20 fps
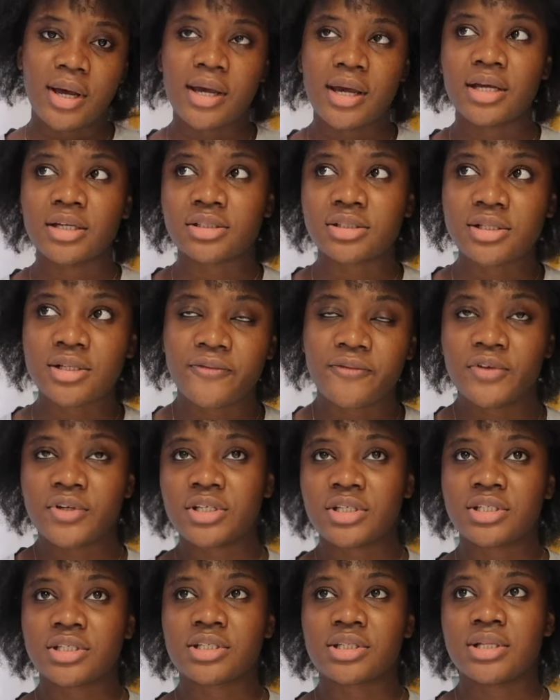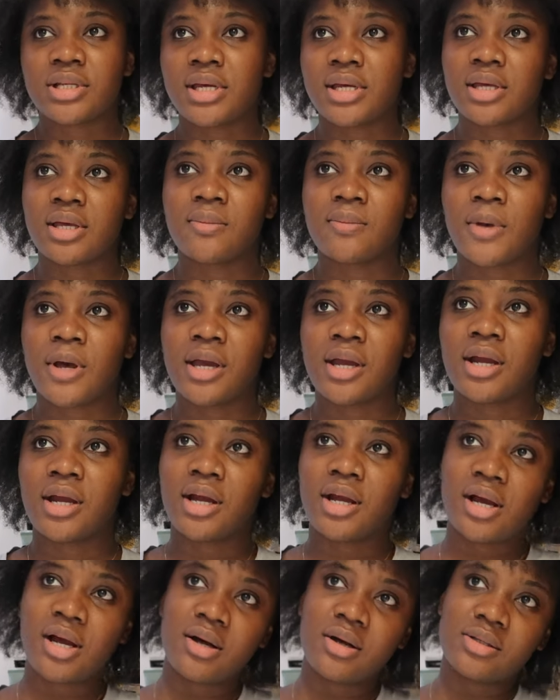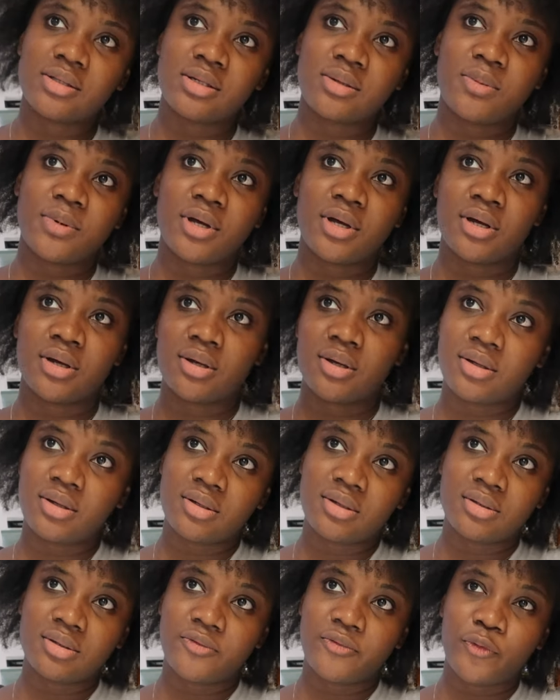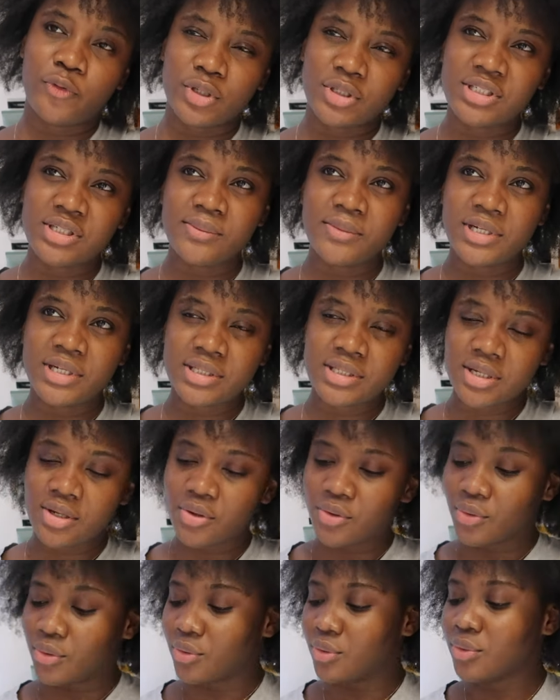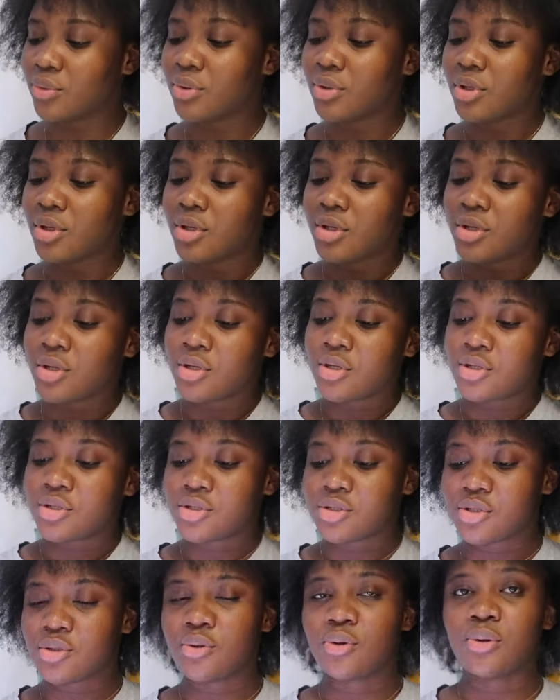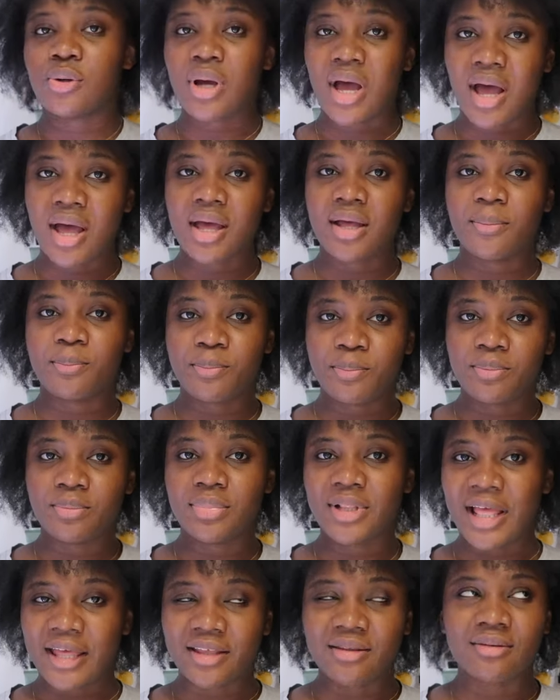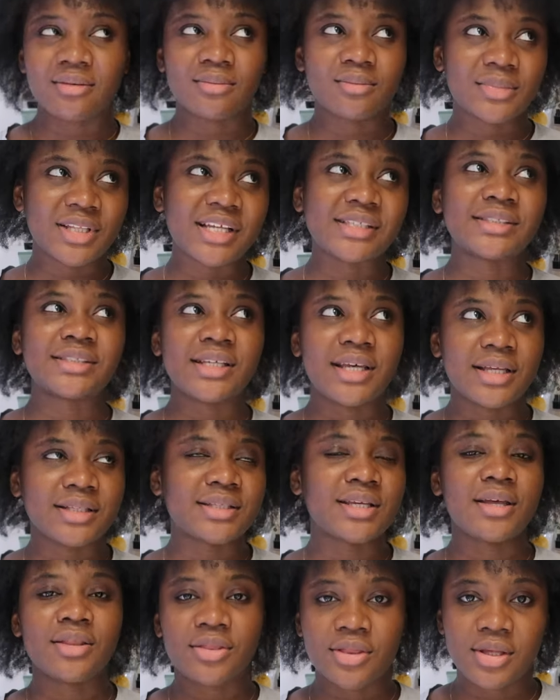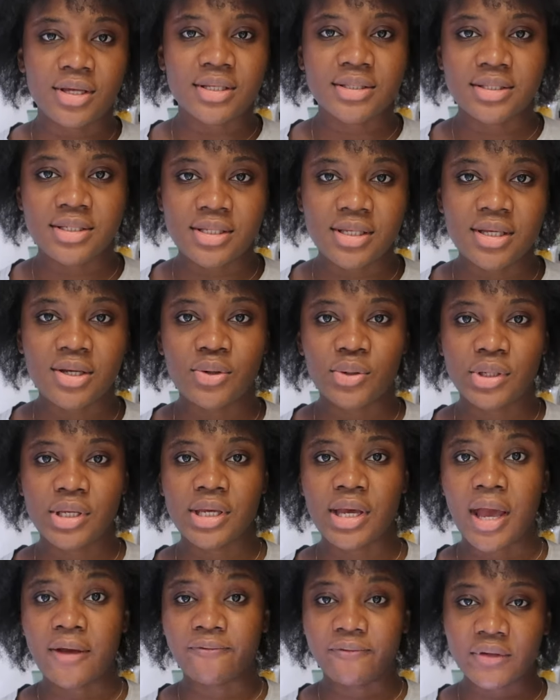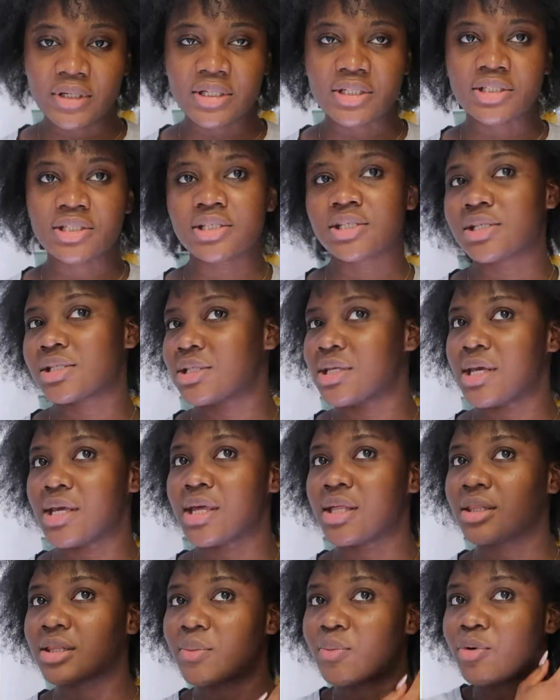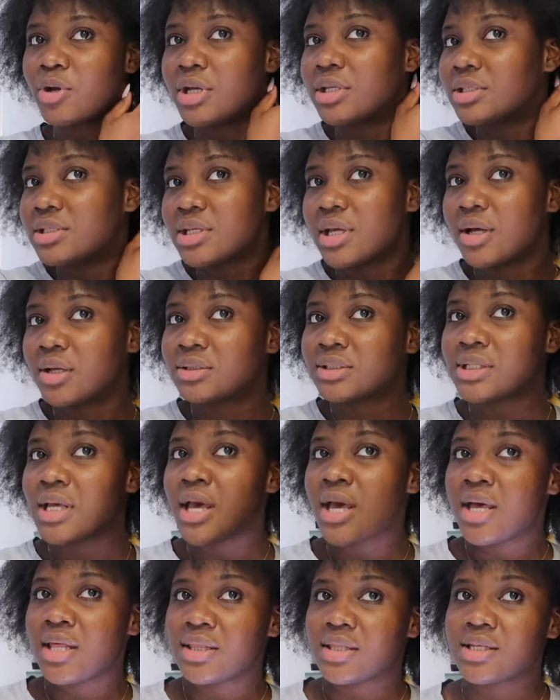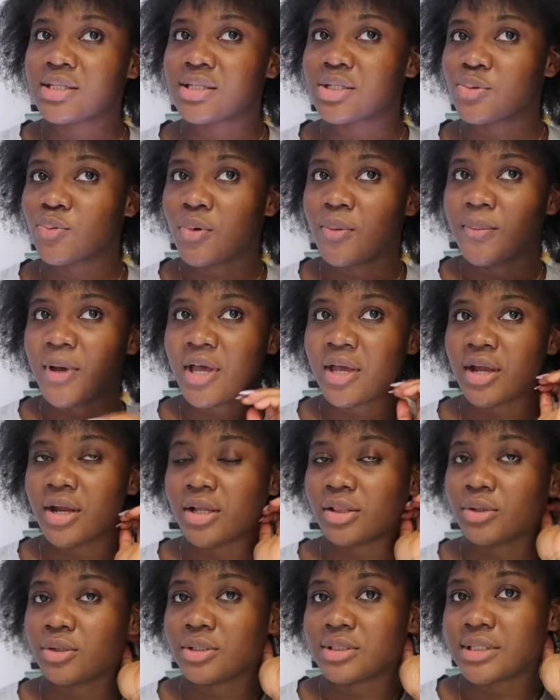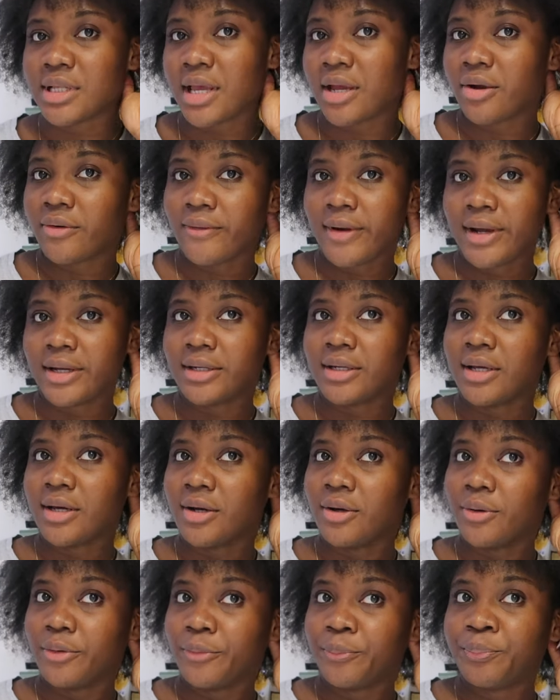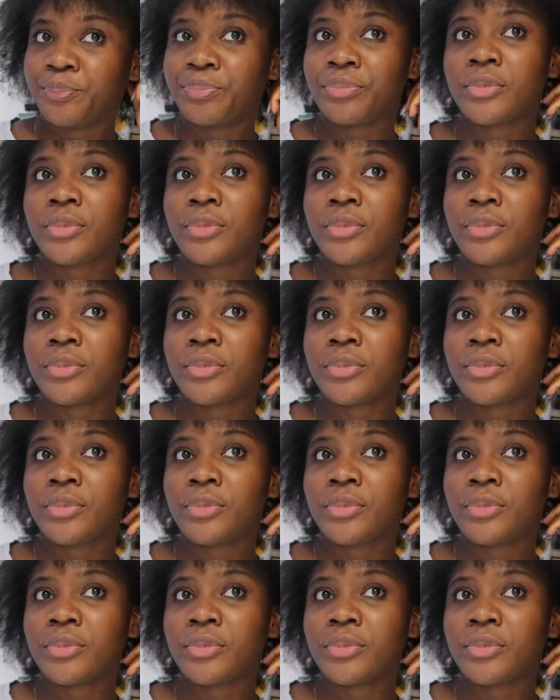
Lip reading: I actually finished taking my hair out about 40 minutes ago. So like, let's say 10:30. Okay, I finished taking the braids out. This is what my hair looks like right now.